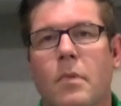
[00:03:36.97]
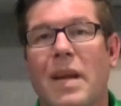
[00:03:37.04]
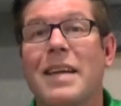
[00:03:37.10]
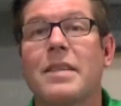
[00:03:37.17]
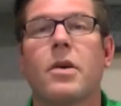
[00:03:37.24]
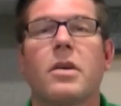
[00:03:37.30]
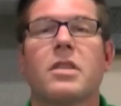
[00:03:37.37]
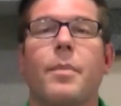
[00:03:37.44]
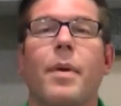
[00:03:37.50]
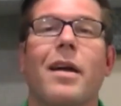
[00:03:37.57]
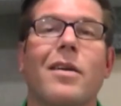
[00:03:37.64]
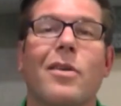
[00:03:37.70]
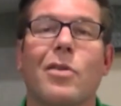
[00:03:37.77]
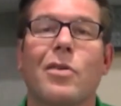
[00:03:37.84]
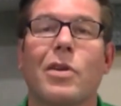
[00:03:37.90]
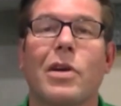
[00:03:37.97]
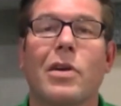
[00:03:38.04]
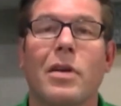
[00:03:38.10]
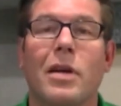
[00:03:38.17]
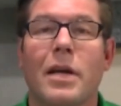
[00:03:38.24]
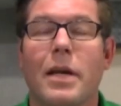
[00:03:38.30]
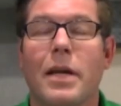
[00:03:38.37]
I talked about it
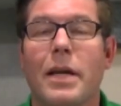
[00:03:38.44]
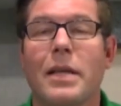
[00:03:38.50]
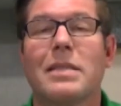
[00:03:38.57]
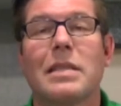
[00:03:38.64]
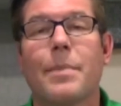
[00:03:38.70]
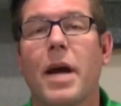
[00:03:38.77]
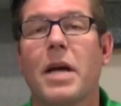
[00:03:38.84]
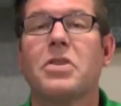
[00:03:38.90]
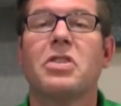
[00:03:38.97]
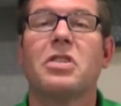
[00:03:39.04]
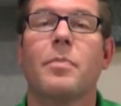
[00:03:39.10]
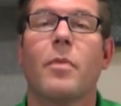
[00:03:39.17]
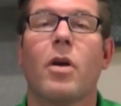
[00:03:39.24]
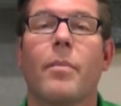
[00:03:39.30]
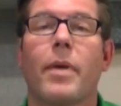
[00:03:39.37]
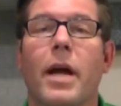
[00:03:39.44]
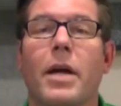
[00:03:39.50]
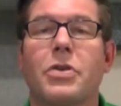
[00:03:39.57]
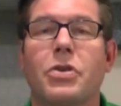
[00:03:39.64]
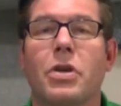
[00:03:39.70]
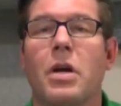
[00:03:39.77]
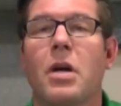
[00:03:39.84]
earlier. Instamatch and Smart
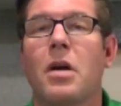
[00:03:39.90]
Match.